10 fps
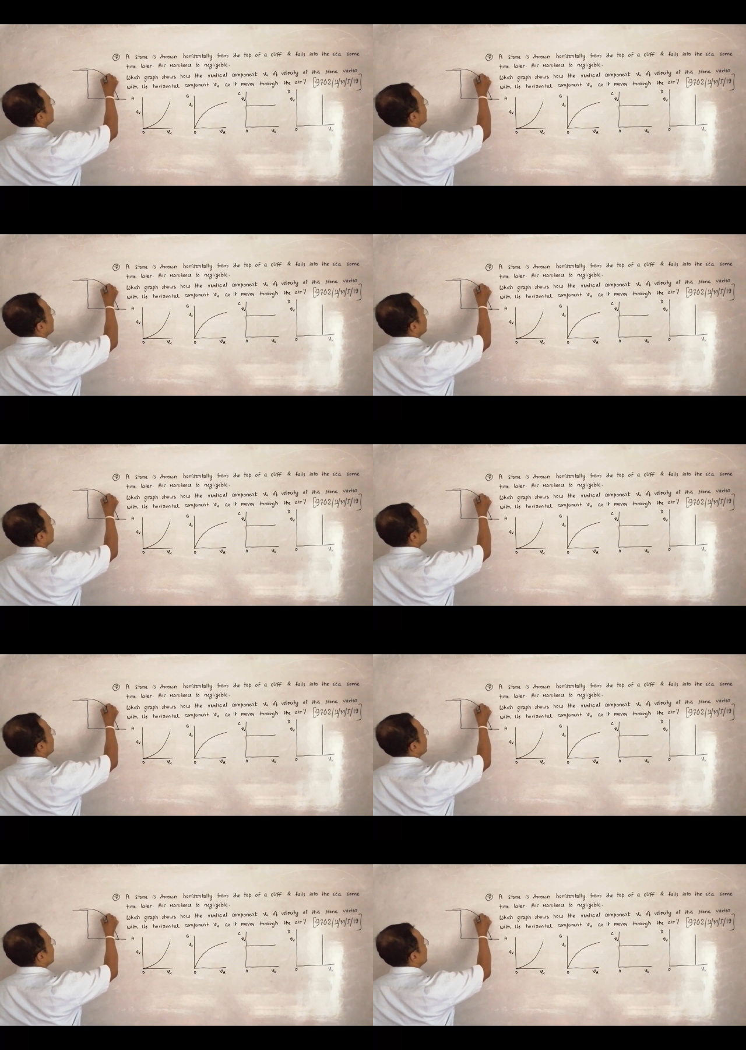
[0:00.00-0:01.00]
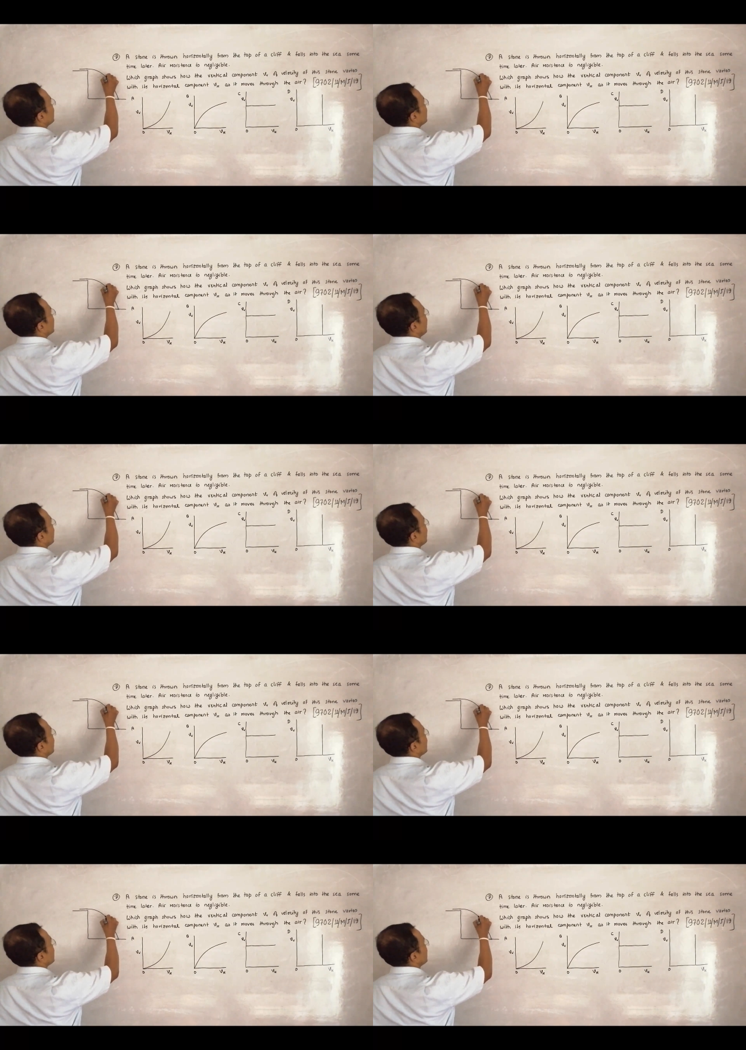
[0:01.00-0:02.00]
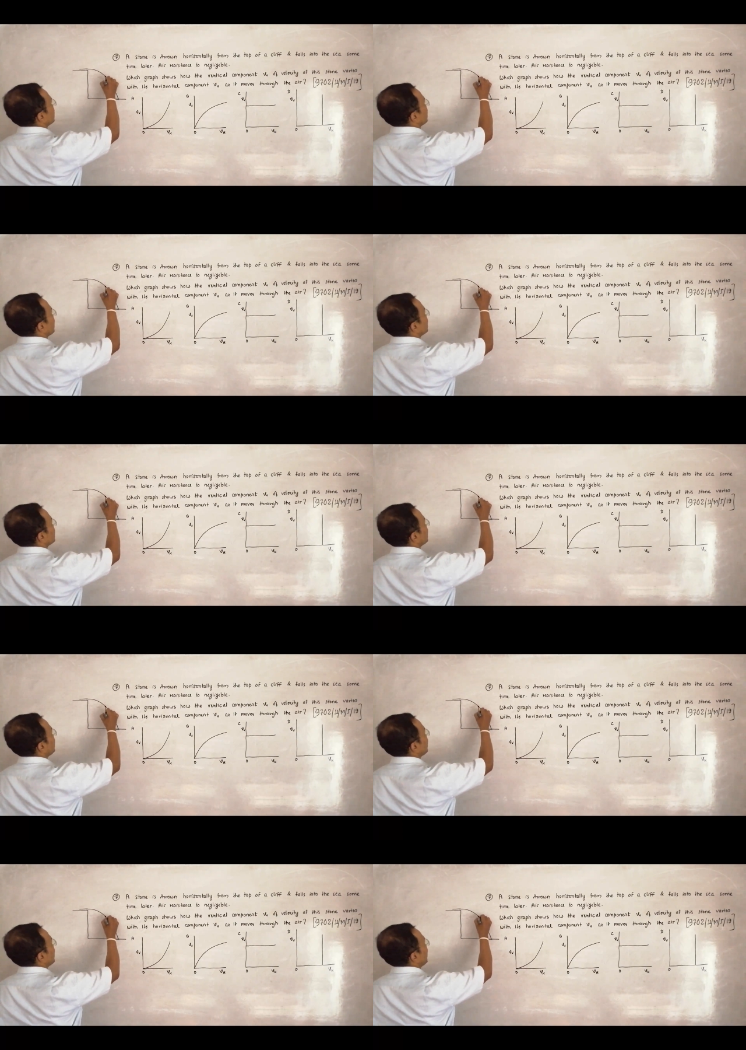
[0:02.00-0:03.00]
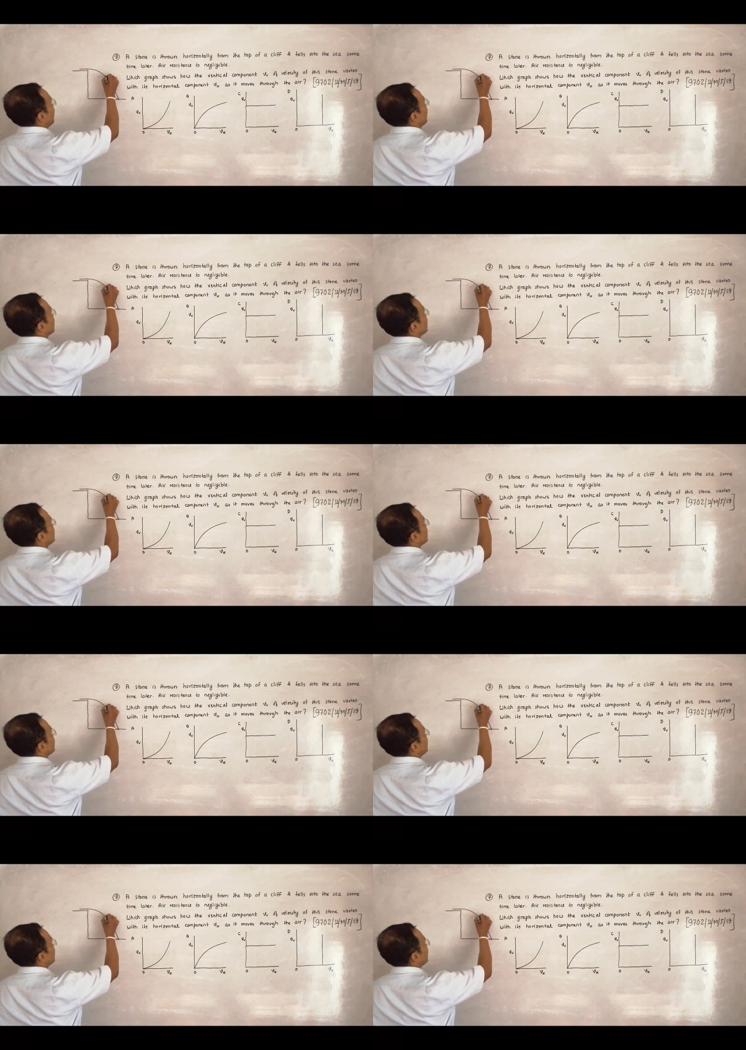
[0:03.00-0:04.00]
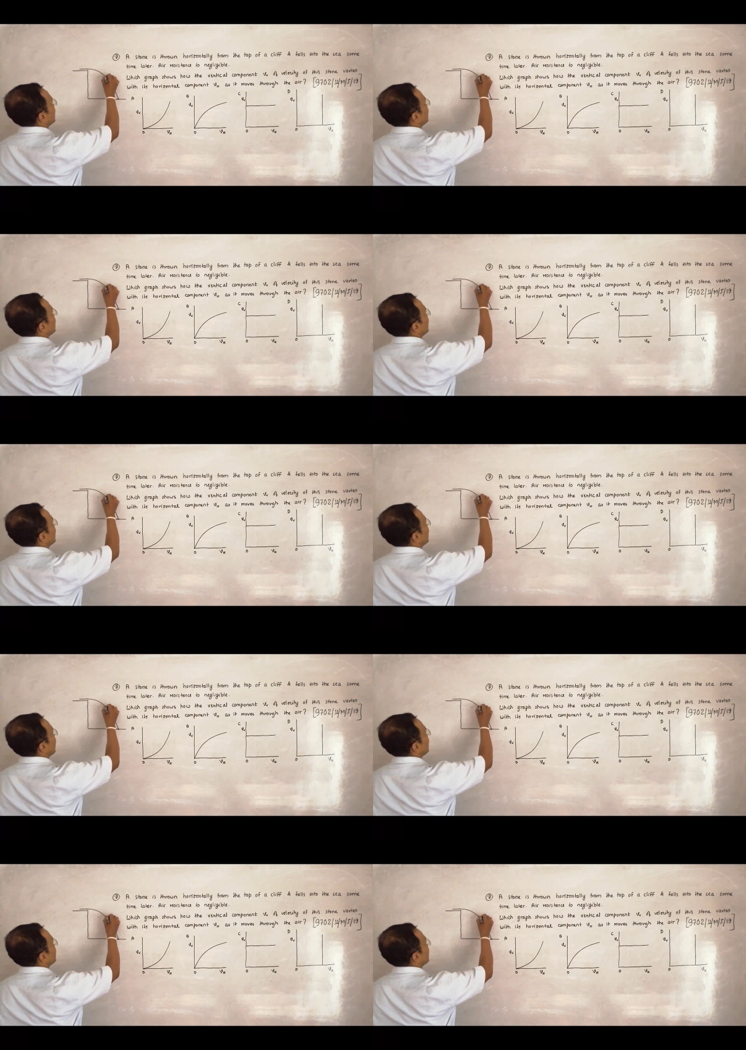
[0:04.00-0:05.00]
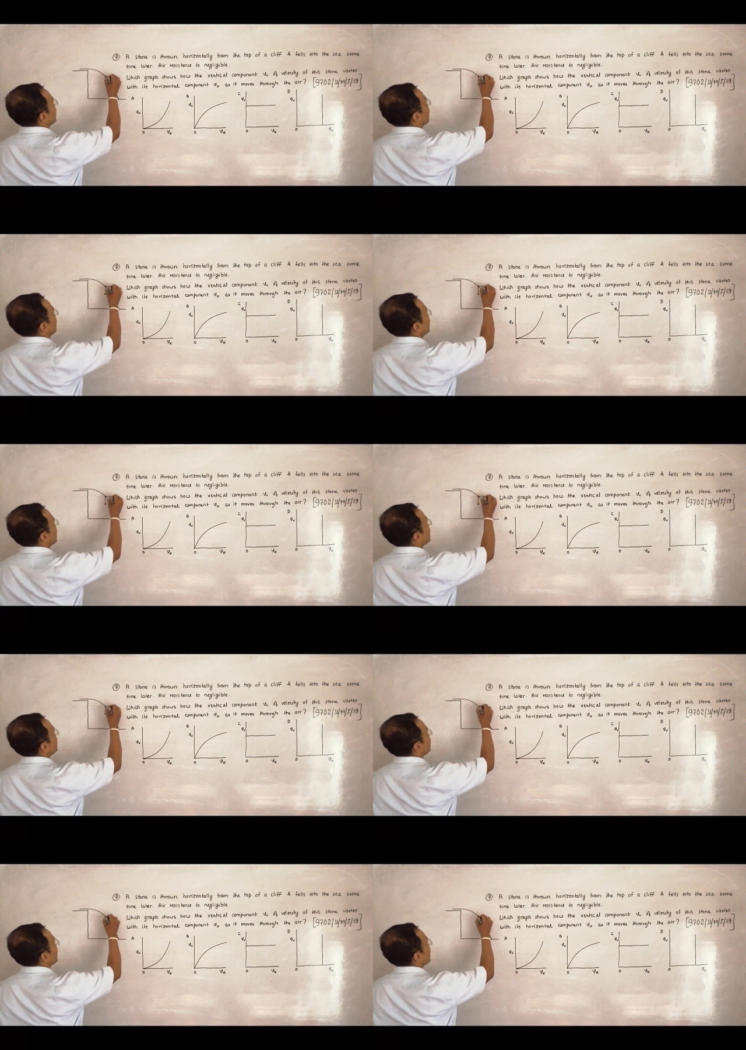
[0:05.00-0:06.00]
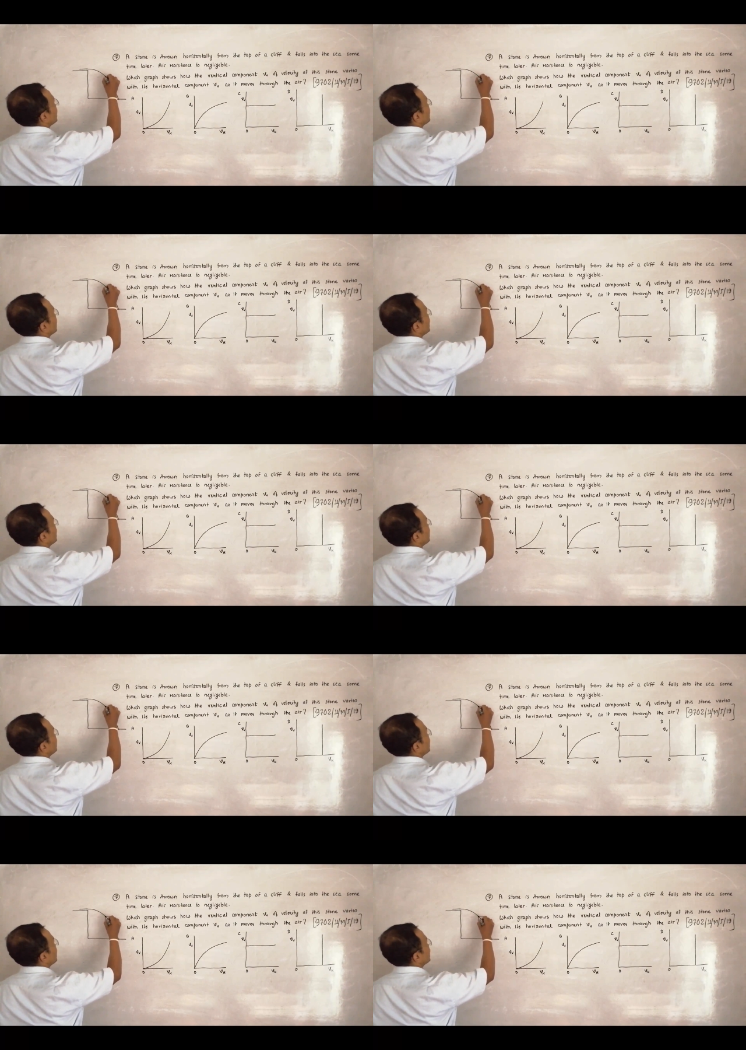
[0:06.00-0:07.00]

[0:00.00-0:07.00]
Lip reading: [unreadable: no face in view]